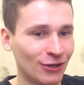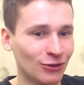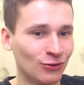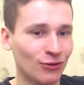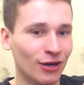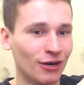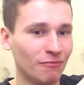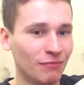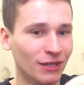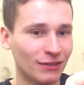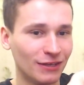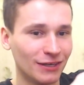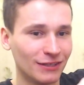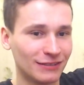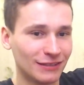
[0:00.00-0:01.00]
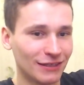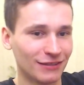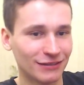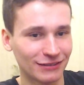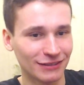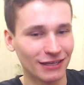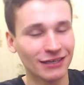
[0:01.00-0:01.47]
You are building it,
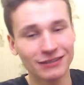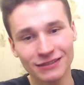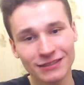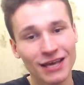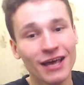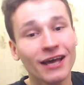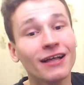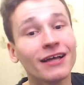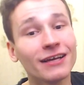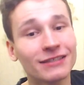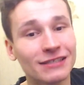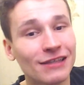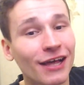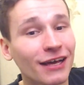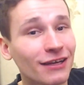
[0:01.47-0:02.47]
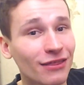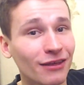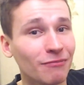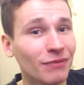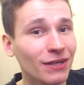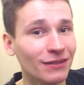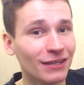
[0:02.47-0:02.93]
and uh, it's it's like the
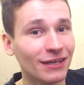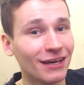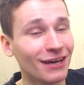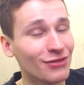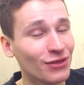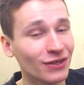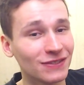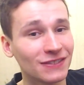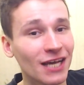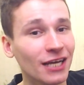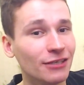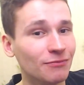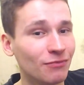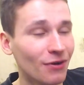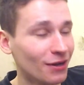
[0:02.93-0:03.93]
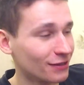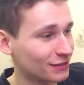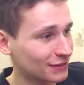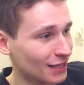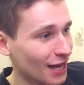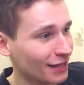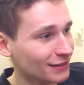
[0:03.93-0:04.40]
building uh, the sand uh,
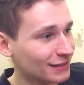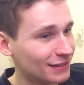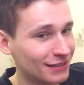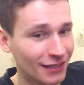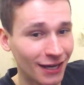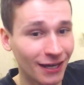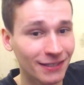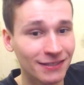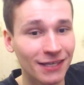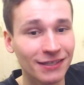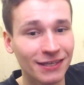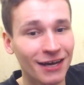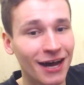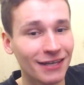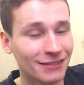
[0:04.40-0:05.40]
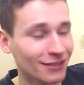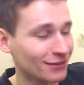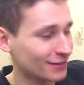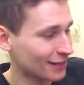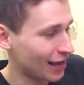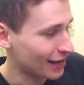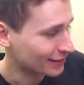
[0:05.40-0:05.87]
sand sand
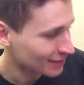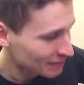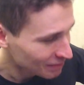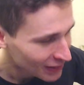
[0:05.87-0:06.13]
castles, guys.